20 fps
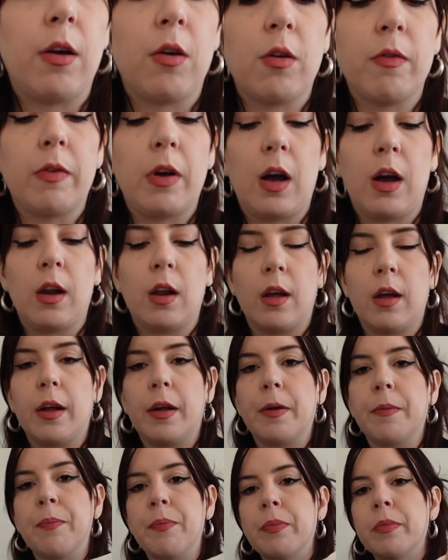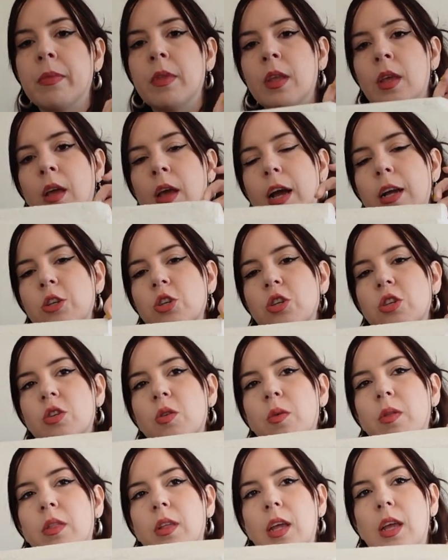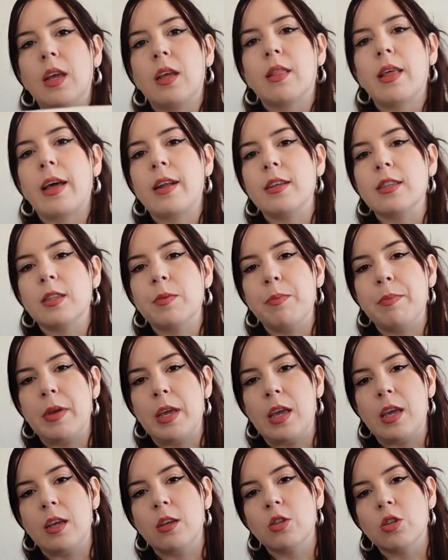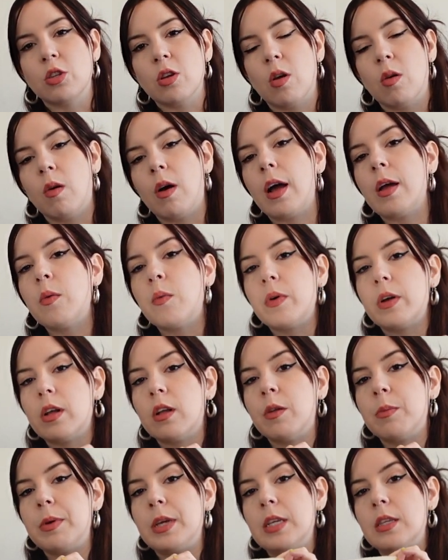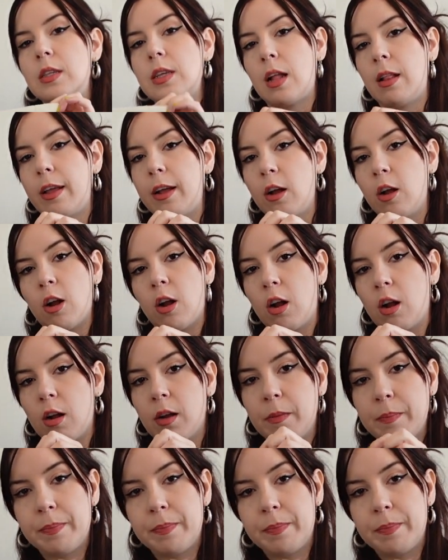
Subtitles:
Irvana, I just don't think that it's me. So I will be selling her.